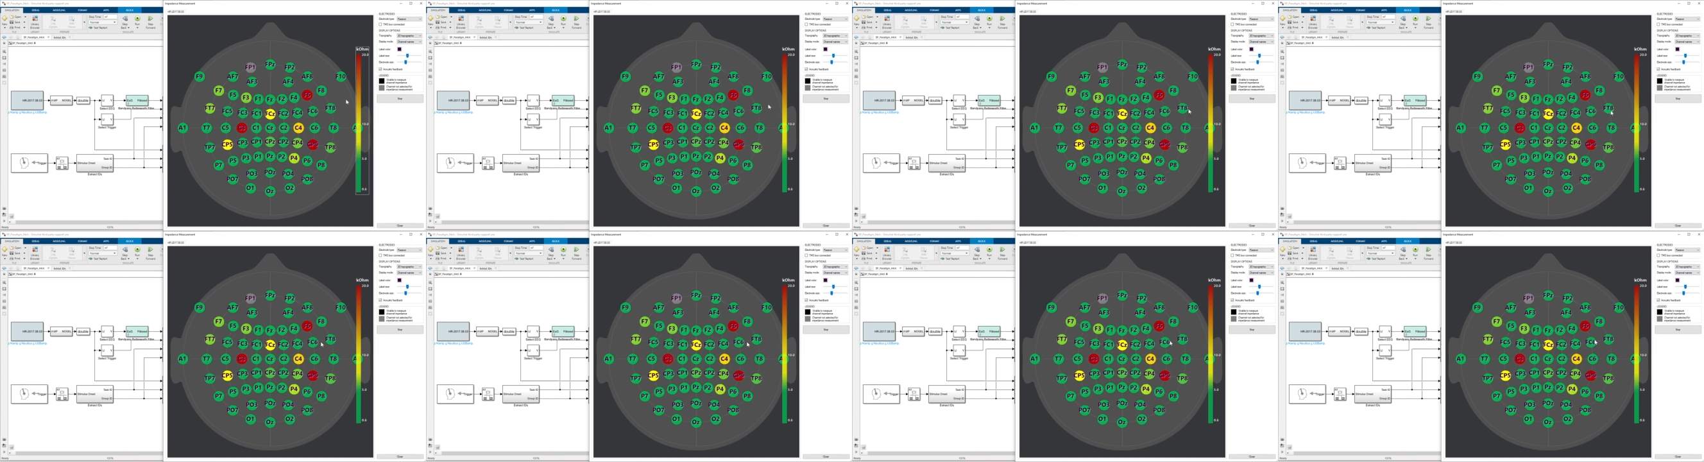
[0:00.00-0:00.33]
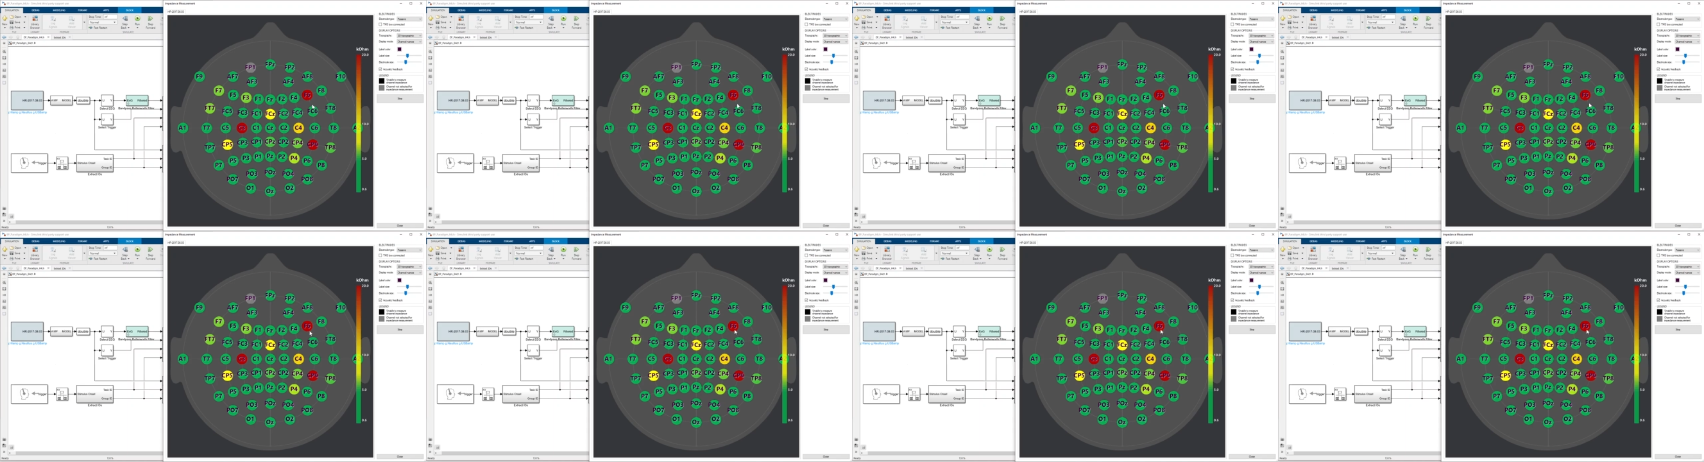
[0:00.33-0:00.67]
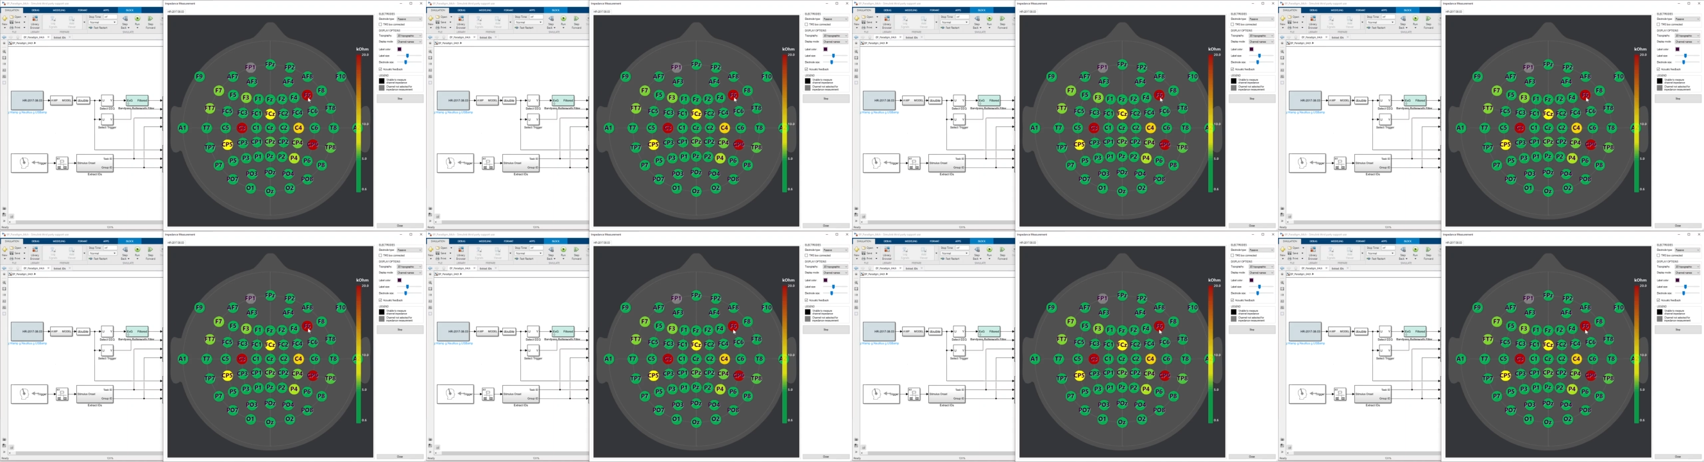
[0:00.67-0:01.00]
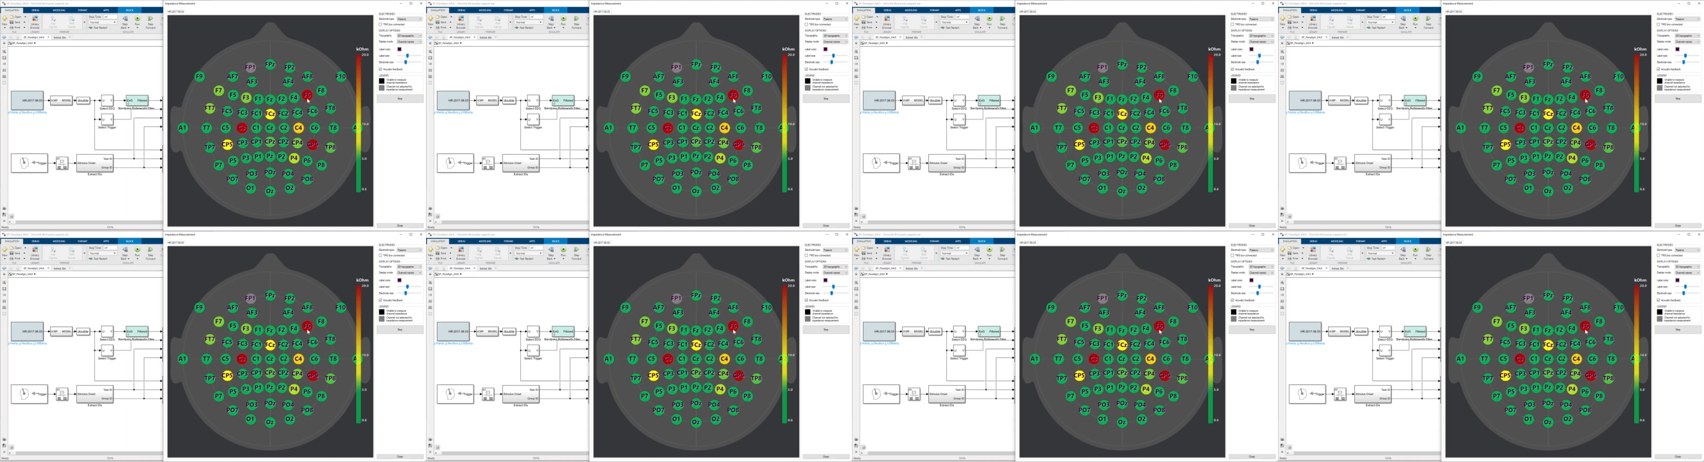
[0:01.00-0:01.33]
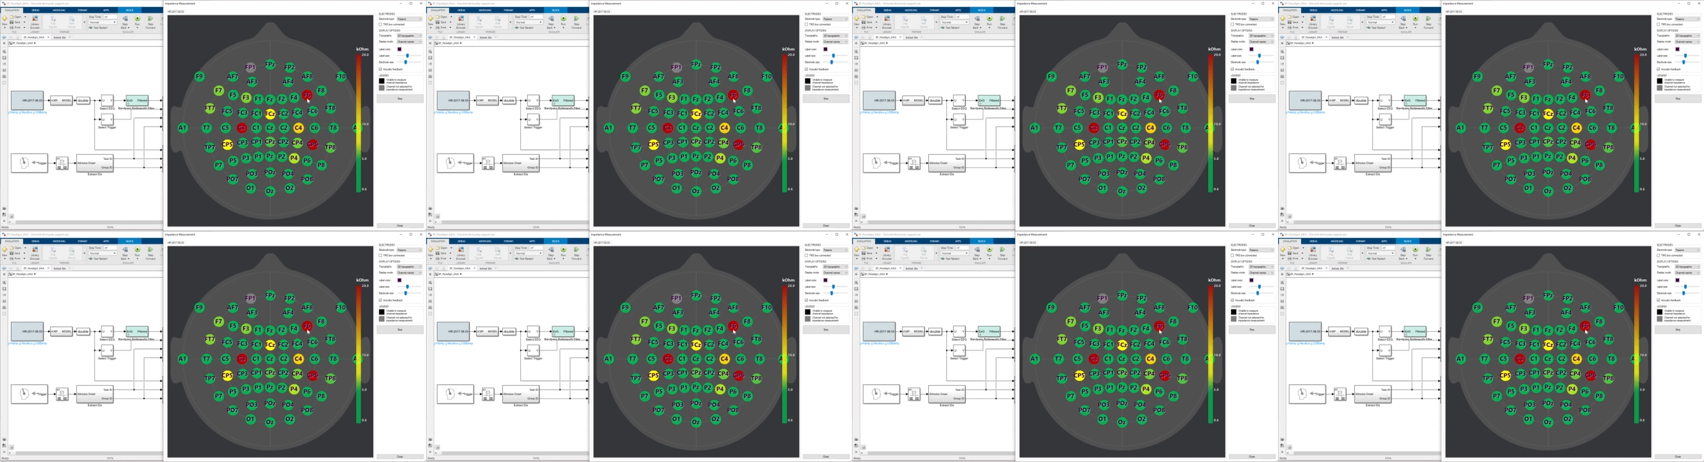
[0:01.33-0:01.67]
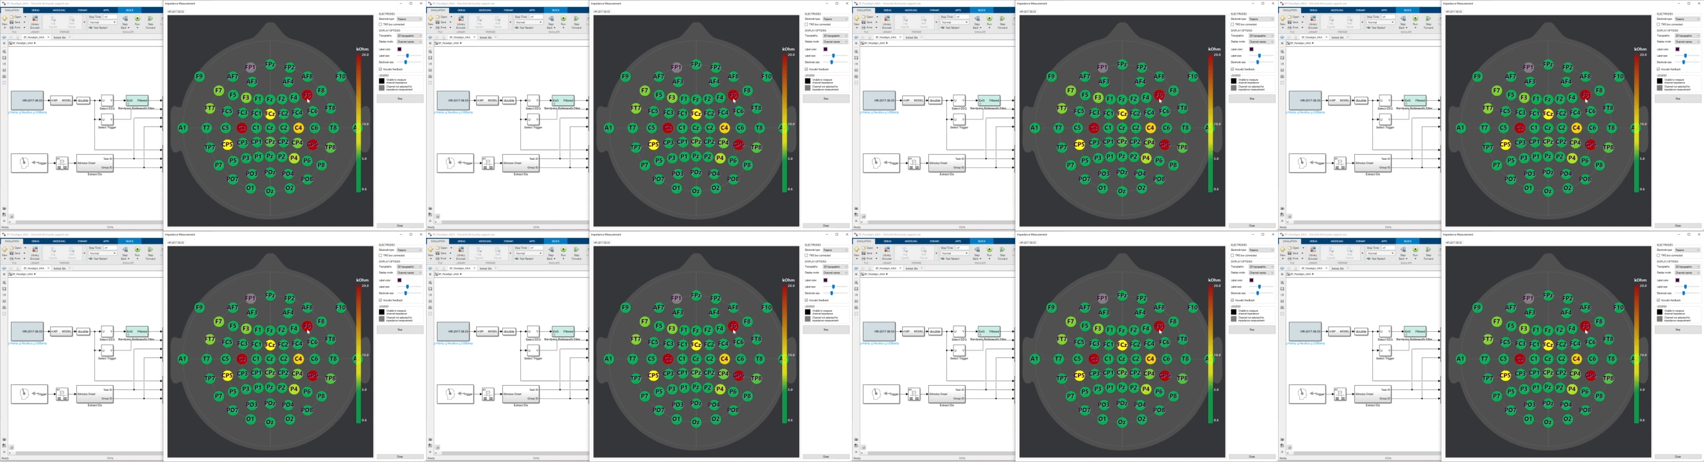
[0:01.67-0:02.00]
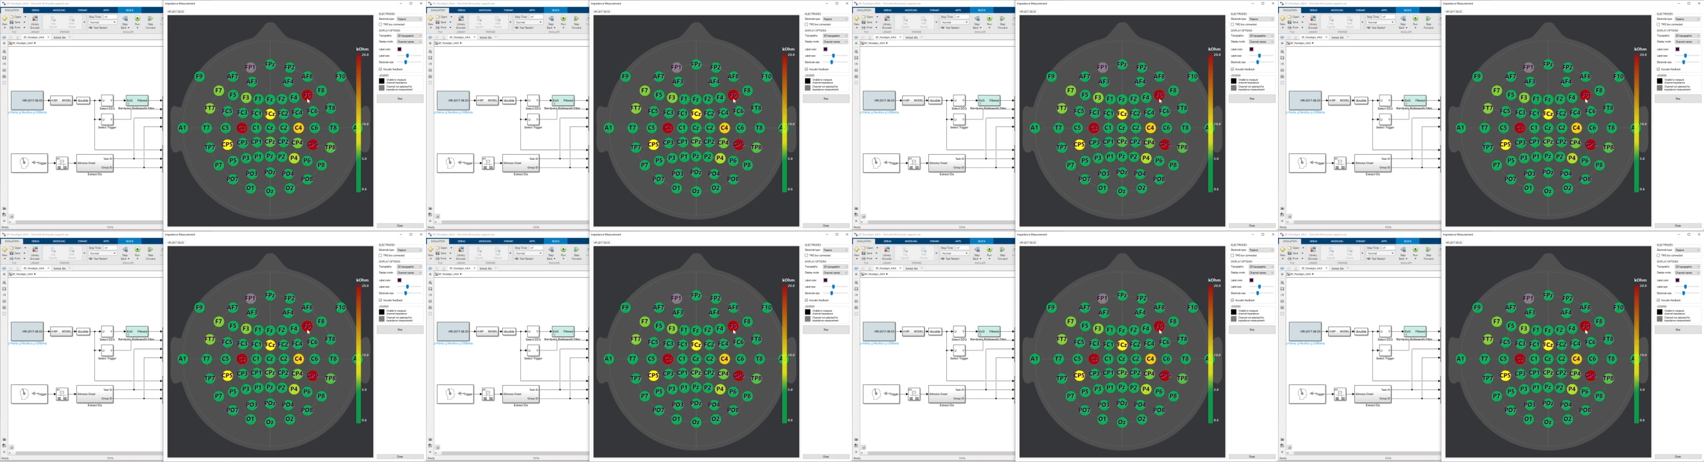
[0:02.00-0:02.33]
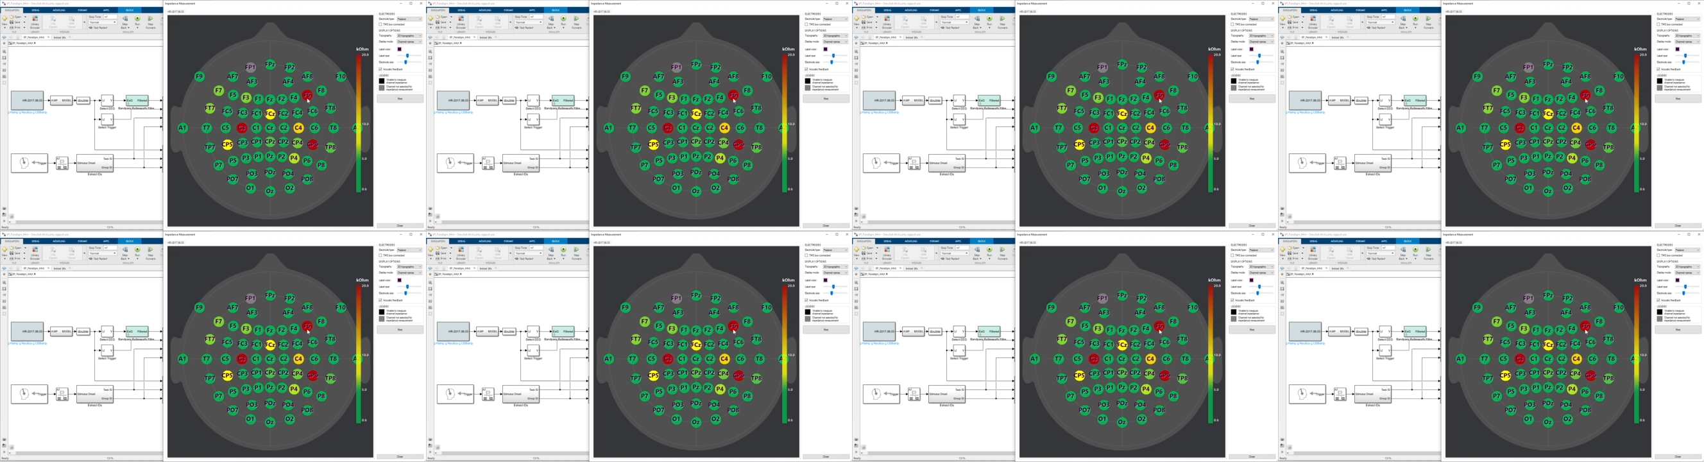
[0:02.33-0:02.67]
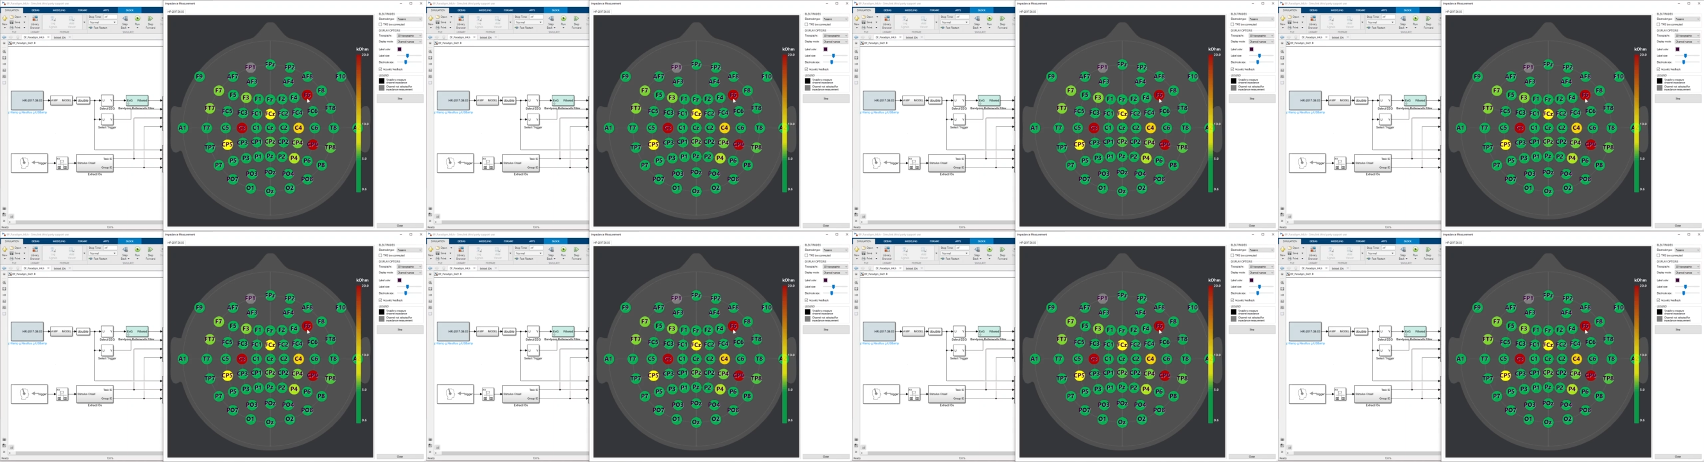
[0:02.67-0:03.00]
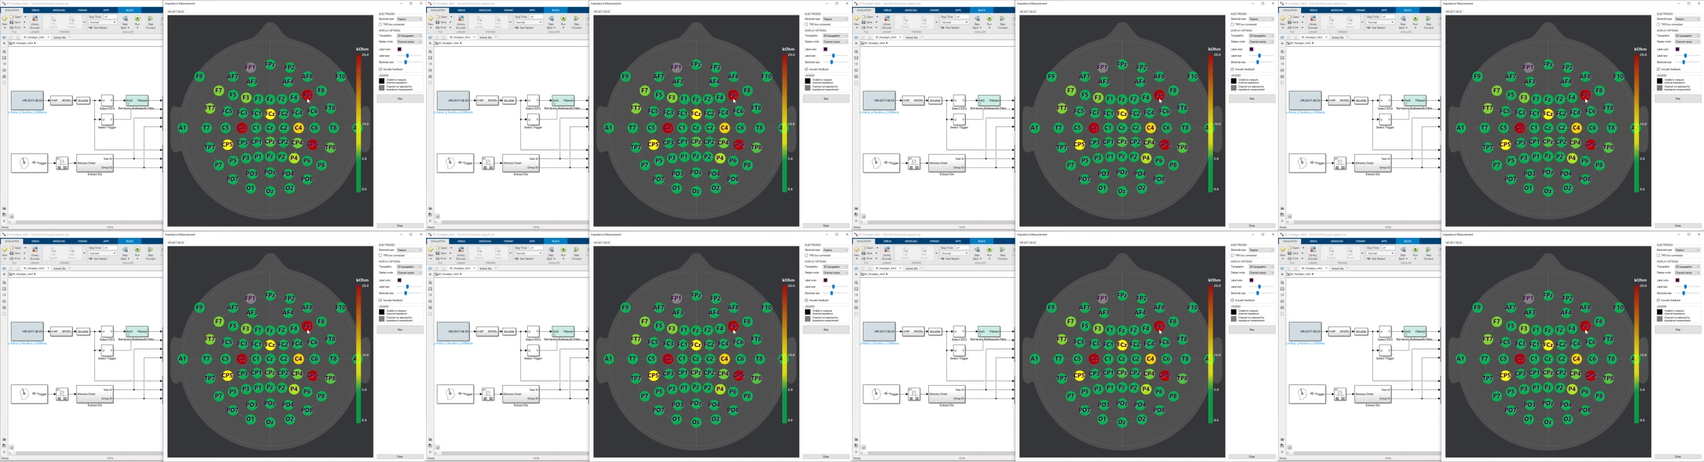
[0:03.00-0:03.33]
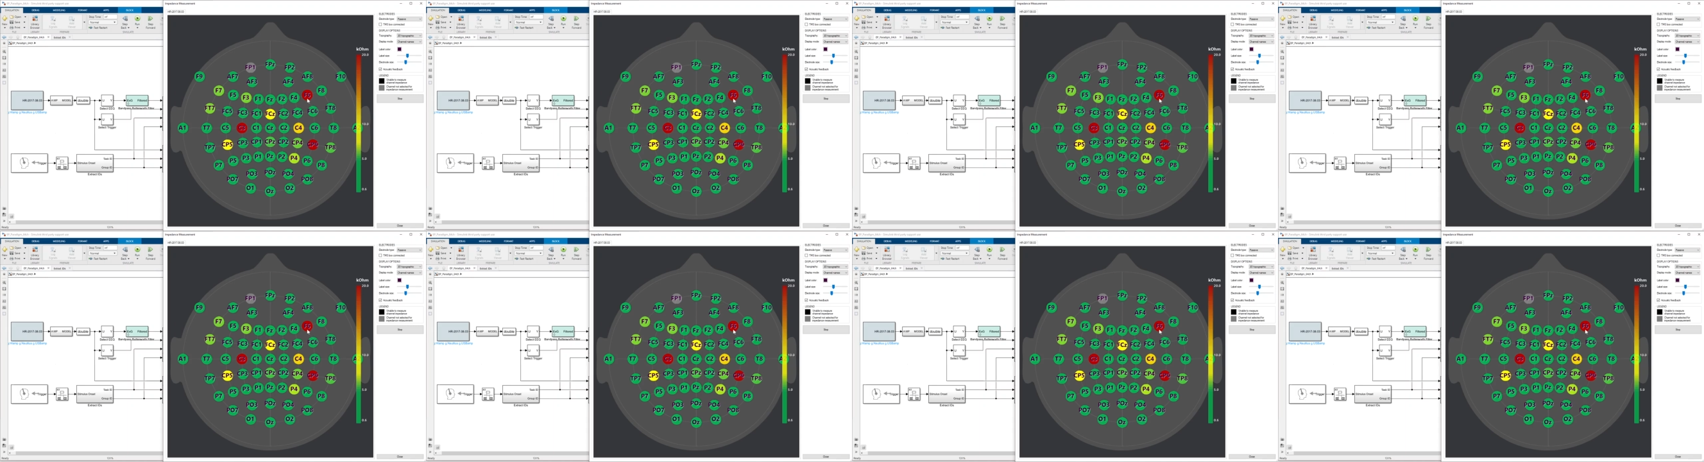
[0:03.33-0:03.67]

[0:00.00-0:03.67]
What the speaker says: [unreadable: no face in view]